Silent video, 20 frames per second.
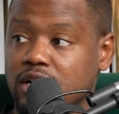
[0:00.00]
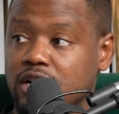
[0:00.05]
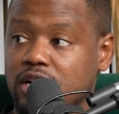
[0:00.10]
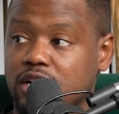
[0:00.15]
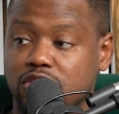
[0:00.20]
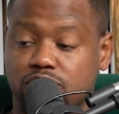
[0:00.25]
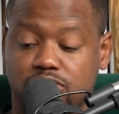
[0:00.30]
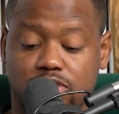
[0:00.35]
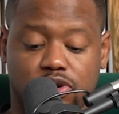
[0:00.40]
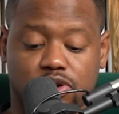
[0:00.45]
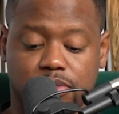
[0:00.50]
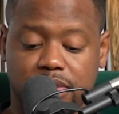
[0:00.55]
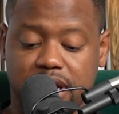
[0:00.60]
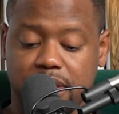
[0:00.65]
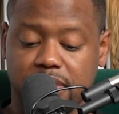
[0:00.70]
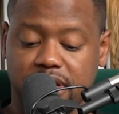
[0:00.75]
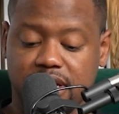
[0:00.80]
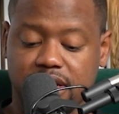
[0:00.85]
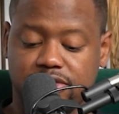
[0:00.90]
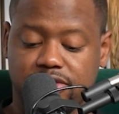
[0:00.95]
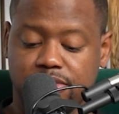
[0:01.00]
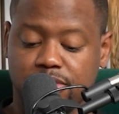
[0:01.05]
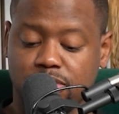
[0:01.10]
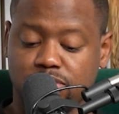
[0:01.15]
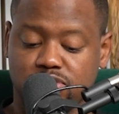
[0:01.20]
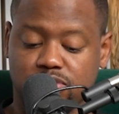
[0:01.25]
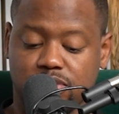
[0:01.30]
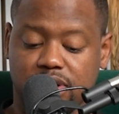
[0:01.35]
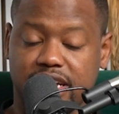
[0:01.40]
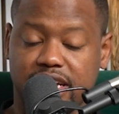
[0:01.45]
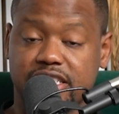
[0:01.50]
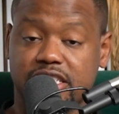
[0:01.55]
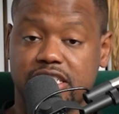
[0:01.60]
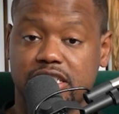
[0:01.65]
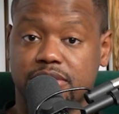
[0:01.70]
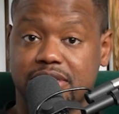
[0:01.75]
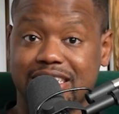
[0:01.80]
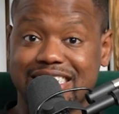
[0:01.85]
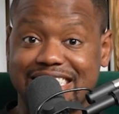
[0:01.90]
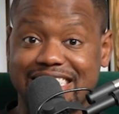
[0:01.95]
Because we're going to make money from those
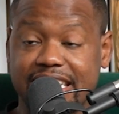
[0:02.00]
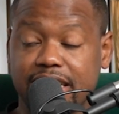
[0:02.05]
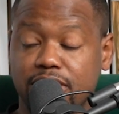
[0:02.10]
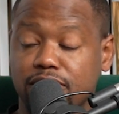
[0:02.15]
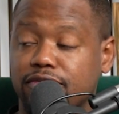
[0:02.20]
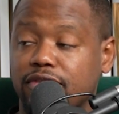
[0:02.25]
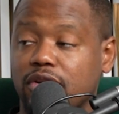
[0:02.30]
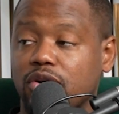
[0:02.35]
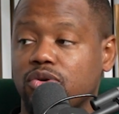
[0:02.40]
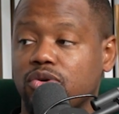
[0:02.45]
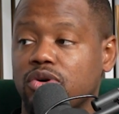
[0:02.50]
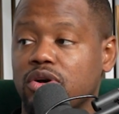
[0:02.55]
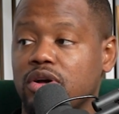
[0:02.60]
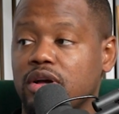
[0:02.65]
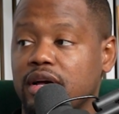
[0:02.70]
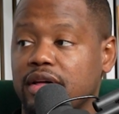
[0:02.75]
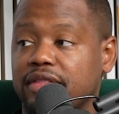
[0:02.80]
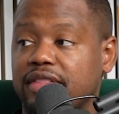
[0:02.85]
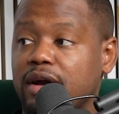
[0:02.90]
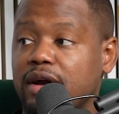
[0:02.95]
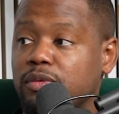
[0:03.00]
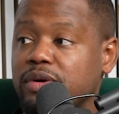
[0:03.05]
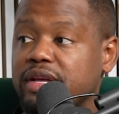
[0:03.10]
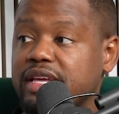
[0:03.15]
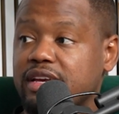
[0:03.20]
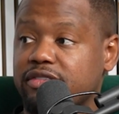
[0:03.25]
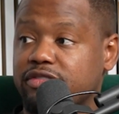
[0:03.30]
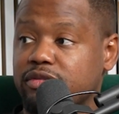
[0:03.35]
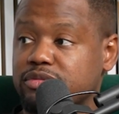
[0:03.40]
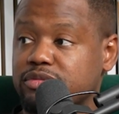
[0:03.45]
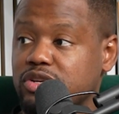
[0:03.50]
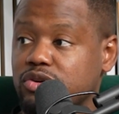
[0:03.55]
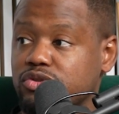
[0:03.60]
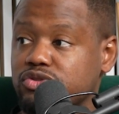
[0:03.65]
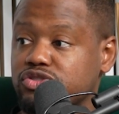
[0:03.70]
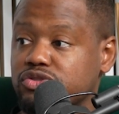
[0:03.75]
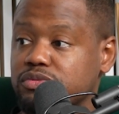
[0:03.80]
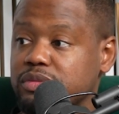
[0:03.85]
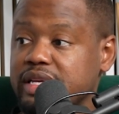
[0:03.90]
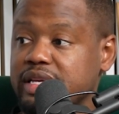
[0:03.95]
relationships, the deal flow that we get from
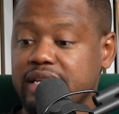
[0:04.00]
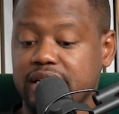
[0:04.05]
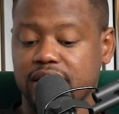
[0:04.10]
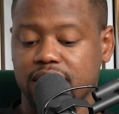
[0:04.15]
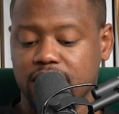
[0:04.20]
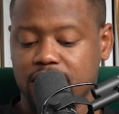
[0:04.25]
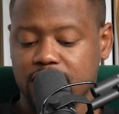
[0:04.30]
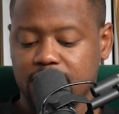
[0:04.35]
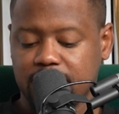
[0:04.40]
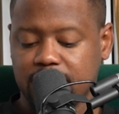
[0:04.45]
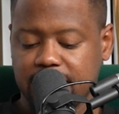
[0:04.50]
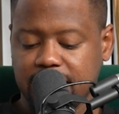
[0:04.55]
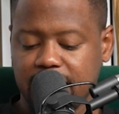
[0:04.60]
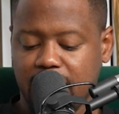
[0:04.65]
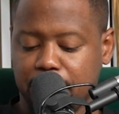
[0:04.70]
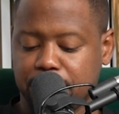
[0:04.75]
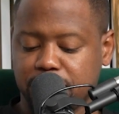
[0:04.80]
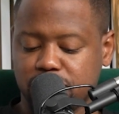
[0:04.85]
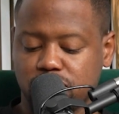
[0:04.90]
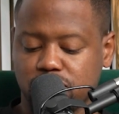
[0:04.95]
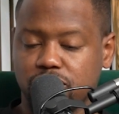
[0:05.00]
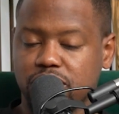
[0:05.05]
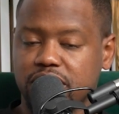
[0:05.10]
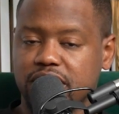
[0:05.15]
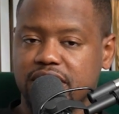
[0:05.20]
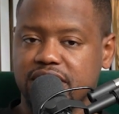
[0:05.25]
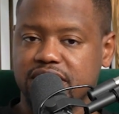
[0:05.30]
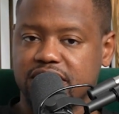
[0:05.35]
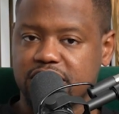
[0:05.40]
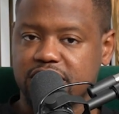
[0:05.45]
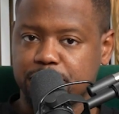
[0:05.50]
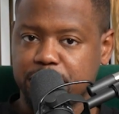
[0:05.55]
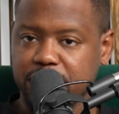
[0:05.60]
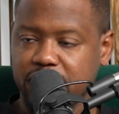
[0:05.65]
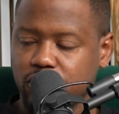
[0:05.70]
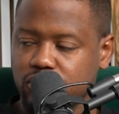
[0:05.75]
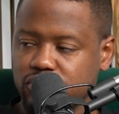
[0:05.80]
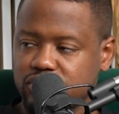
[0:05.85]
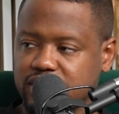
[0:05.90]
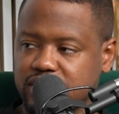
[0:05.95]
social media, the opportunities to
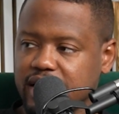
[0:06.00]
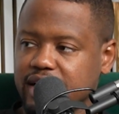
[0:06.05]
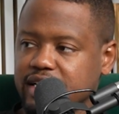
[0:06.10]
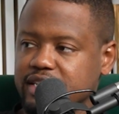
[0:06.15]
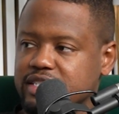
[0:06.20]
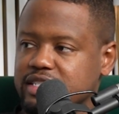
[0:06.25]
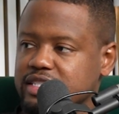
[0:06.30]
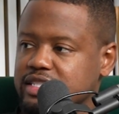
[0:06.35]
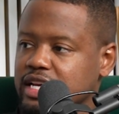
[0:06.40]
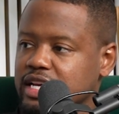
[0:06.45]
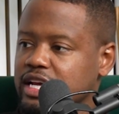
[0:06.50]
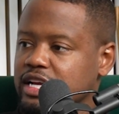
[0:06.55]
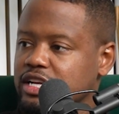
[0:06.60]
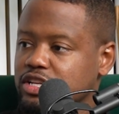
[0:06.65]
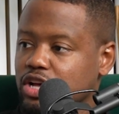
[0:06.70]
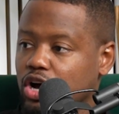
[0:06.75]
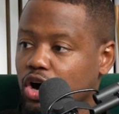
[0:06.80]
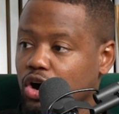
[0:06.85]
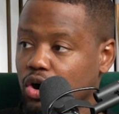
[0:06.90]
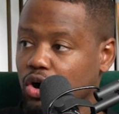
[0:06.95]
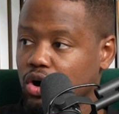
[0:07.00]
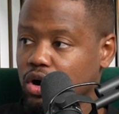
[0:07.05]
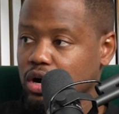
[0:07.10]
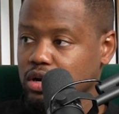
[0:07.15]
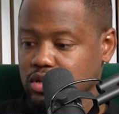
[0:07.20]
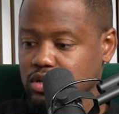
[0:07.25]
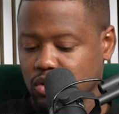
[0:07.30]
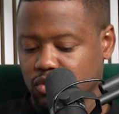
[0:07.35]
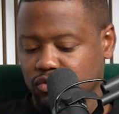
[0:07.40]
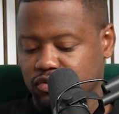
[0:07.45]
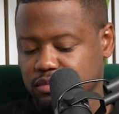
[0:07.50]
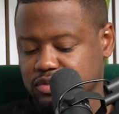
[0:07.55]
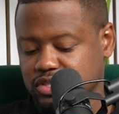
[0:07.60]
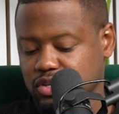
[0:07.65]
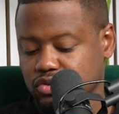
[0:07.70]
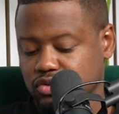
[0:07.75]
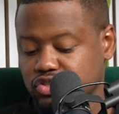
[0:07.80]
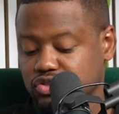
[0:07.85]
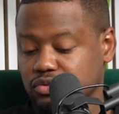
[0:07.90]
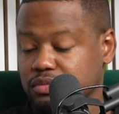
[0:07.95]
speak on stages, or from
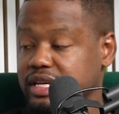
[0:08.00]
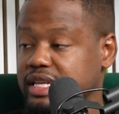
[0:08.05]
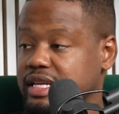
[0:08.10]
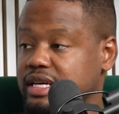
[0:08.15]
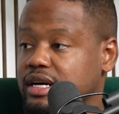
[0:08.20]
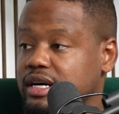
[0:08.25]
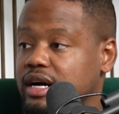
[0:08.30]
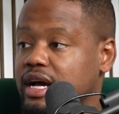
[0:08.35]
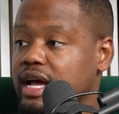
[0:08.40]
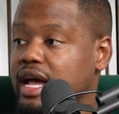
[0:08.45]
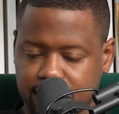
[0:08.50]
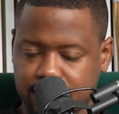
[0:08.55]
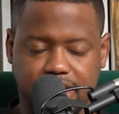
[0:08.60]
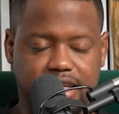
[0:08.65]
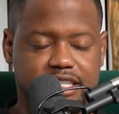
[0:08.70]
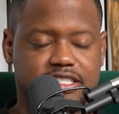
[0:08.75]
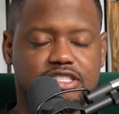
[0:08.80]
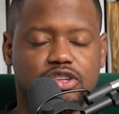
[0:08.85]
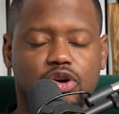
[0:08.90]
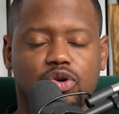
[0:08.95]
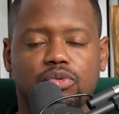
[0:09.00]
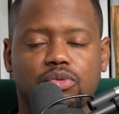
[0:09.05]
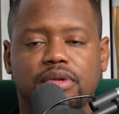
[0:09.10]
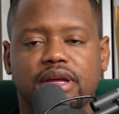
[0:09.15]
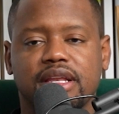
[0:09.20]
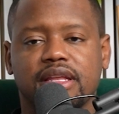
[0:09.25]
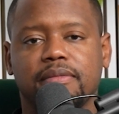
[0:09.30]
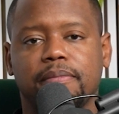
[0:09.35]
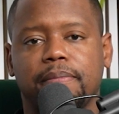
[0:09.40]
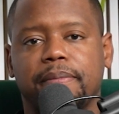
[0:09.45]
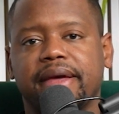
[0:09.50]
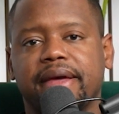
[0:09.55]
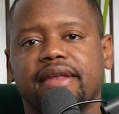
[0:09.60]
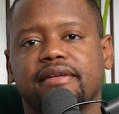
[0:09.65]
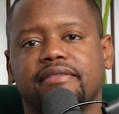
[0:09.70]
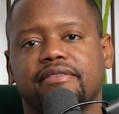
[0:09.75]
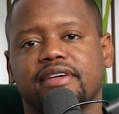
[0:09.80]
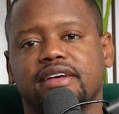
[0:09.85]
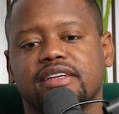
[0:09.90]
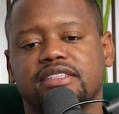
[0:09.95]
social media. It's so many
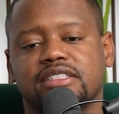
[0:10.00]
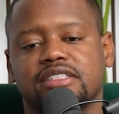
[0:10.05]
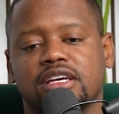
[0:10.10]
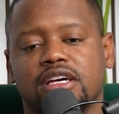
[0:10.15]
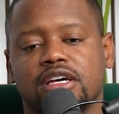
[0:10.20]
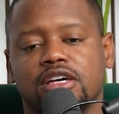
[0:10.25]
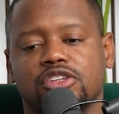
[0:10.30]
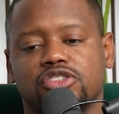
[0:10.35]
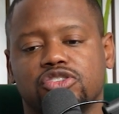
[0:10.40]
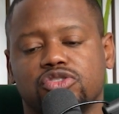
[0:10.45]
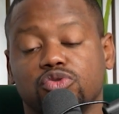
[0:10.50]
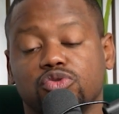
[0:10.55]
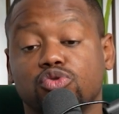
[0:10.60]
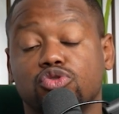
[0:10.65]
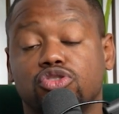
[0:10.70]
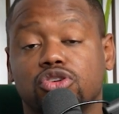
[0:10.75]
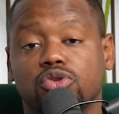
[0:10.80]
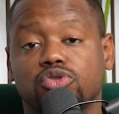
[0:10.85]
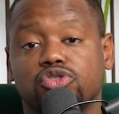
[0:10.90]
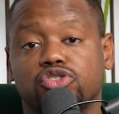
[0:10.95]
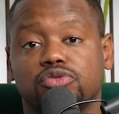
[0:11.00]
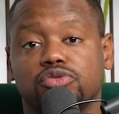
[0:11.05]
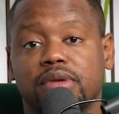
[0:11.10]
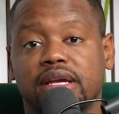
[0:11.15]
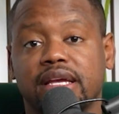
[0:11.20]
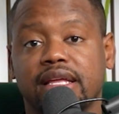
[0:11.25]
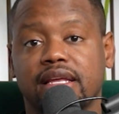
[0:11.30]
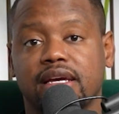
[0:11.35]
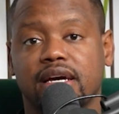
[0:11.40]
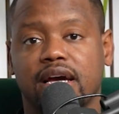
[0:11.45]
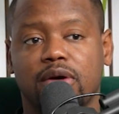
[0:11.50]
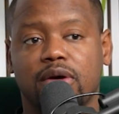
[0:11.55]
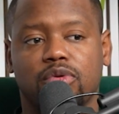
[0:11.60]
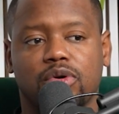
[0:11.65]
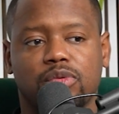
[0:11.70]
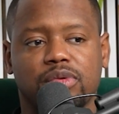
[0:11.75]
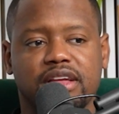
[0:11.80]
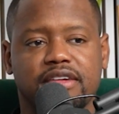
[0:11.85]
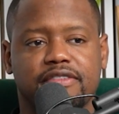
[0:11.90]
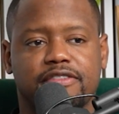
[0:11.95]
benefits to social media. And
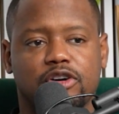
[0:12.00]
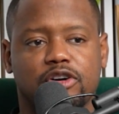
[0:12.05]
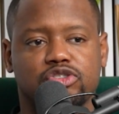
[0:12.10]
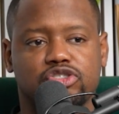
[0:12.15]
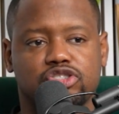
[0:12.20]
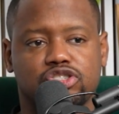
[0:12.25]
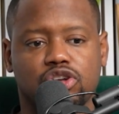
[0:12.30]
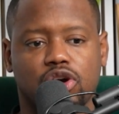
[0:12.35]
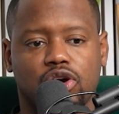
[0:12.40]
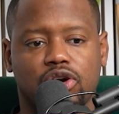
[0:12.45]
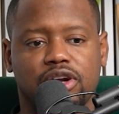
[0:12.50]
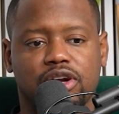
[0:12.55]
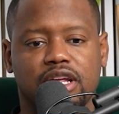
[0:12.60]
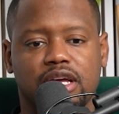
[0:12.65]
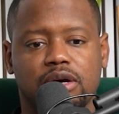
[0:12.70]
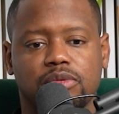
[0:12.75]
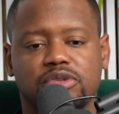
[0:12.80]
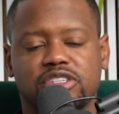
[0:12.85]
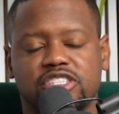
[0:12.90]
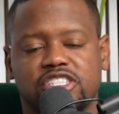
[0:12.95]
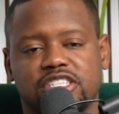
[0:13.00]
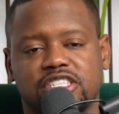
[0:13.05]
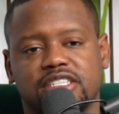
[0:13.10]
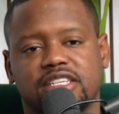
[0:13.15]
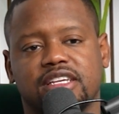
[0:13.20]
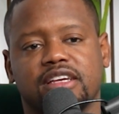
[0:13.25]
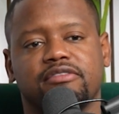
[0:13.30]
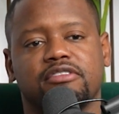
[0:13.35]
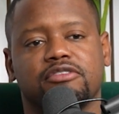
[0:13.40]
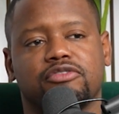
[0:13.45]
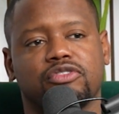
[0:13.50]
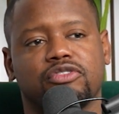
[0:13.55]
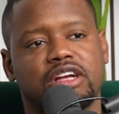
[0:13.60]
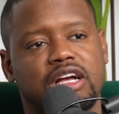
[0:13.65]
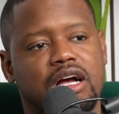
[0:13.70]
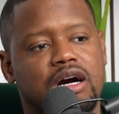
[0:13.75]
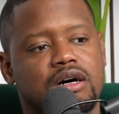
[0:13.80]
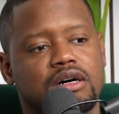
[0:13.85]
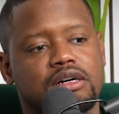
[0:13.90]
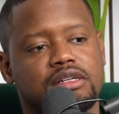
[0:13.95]
when we first started, it was just giving free
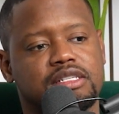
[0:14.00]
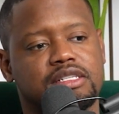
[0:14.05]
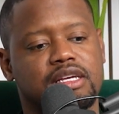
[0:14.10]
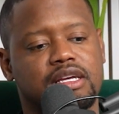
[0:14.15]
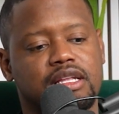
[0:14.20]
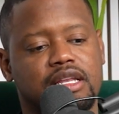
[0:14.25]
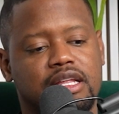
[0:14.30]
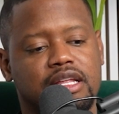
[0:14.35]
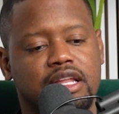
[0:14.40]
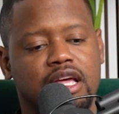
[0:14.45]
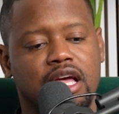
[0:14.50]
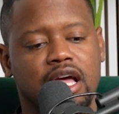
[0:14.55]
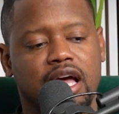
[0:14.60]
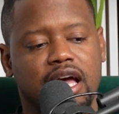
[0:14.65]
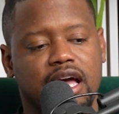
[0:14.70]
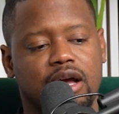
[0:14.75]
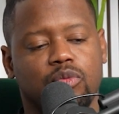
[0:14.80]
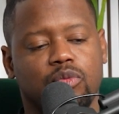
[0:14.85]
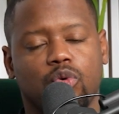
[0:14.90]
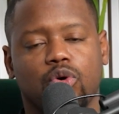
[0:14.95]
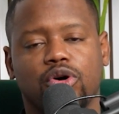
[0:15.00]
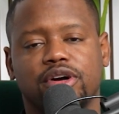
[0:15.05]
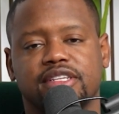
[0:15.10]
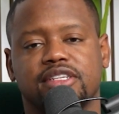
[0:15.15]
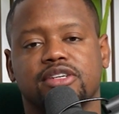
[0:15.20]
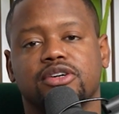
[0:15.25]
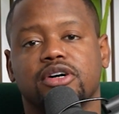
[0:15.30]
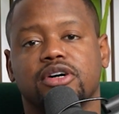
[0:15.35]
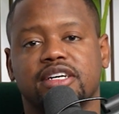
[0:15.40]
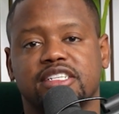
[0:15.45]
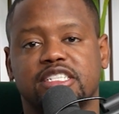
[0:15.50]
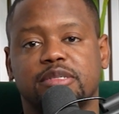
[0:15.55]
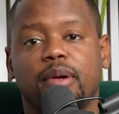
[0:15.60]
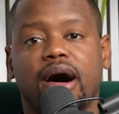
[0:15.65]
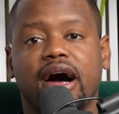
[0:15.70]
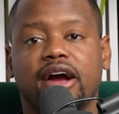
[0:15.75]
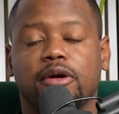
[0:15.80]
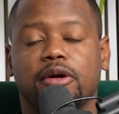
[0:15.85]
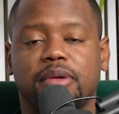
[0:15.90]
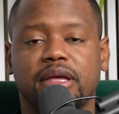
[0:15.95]
content and wanting to
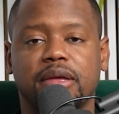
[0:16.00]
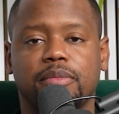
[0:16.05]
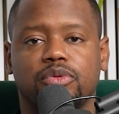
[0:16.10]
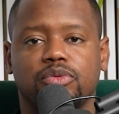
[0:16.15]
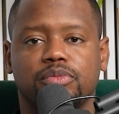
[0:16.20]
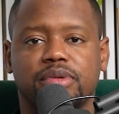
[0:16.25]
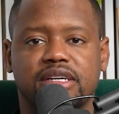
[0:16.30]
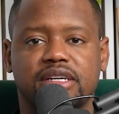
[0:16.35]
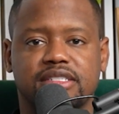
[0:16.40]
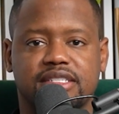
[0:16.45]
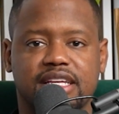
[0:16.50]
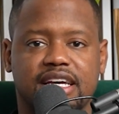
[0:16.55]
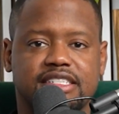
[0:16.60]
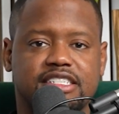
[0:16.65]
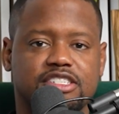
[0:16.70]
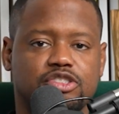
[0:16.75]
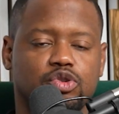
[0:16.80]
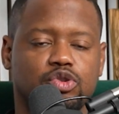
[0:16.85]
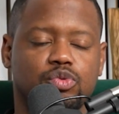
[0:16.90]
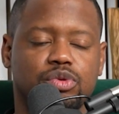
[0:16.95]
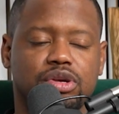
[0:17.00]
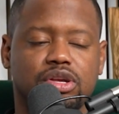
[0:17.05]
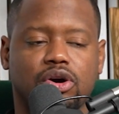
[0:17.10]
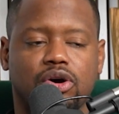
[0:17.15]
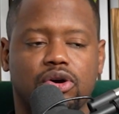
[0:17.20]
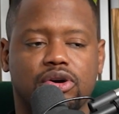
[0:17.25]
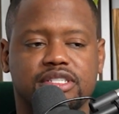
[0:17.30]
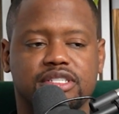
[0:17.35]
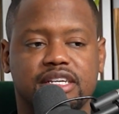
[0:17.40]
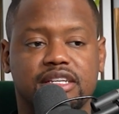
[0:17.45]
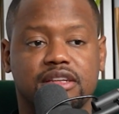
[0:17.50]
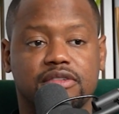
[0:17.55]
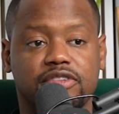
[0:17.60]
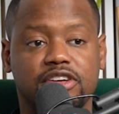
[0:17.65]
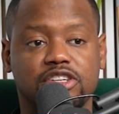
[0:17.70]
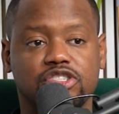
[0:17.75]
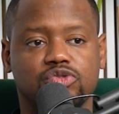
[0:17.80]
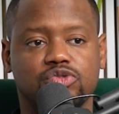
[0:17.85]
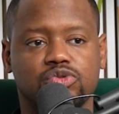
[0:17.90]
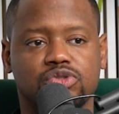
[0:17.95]
inspire people, because that's just who we are as
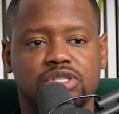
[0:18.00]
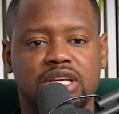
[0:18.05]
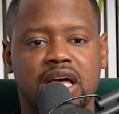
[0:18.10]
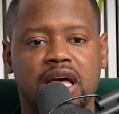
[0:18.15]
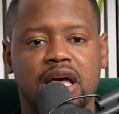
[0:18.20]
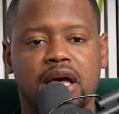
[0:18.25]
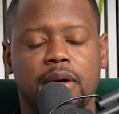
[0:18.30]
individuals.